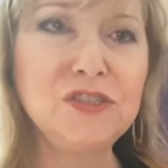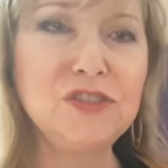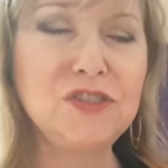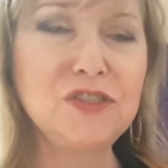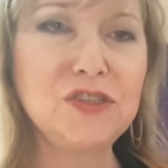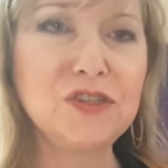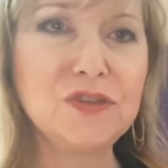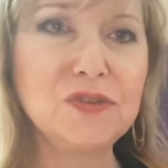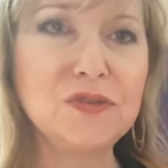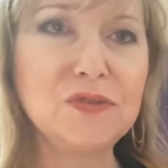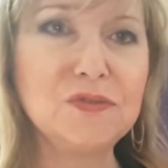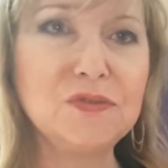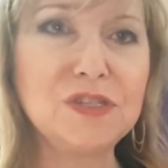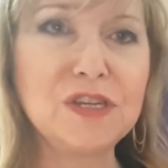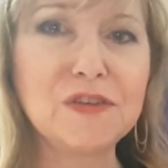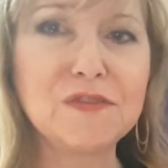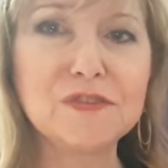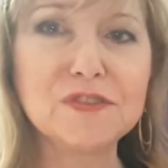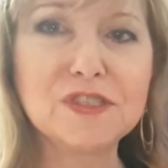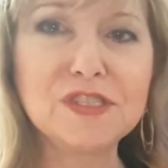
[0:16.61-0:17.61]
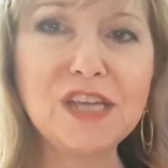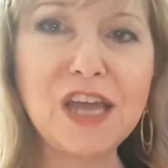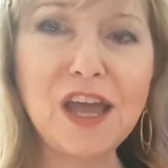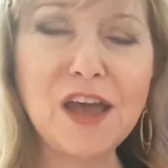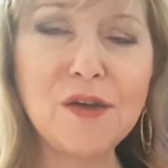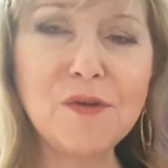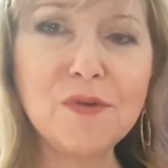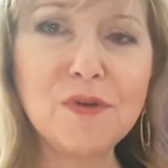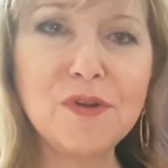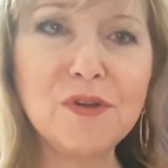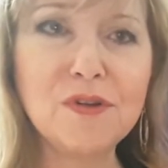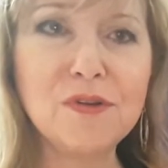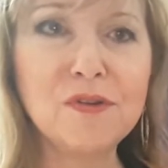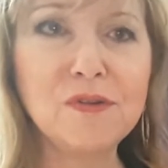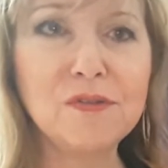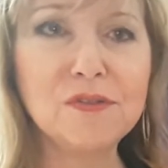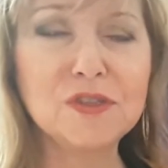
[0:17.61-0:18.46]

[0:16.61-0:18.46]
to Devil's Tower.